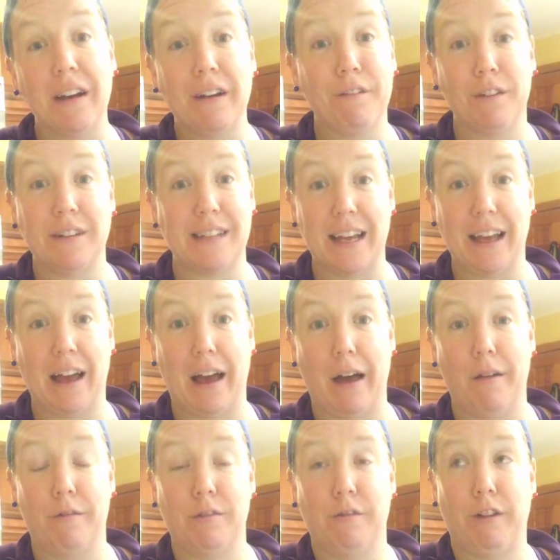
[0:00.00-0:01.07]
different
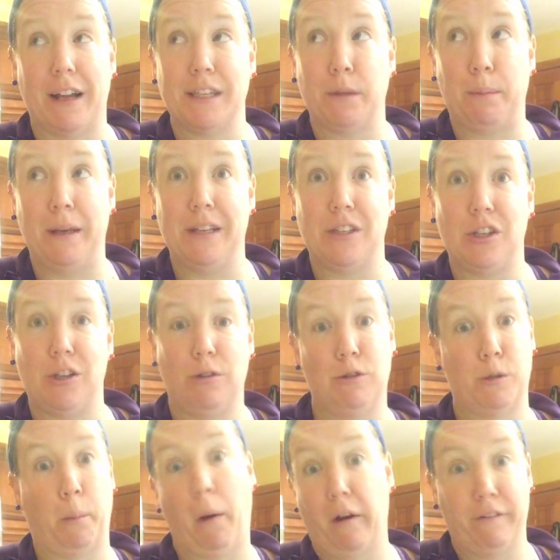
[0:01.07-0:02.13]
recipes to
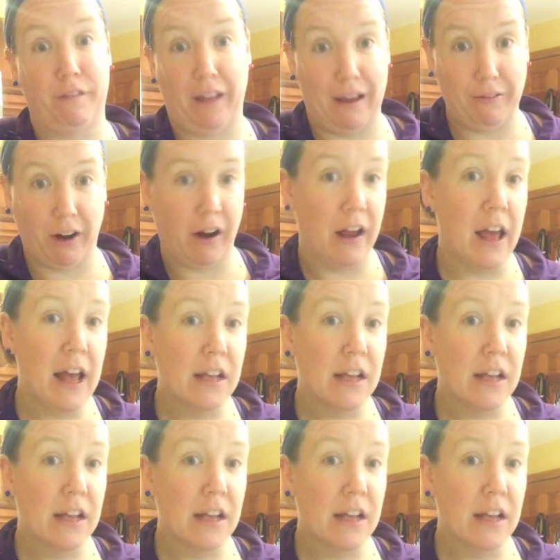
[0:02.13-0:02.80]
use per flavor.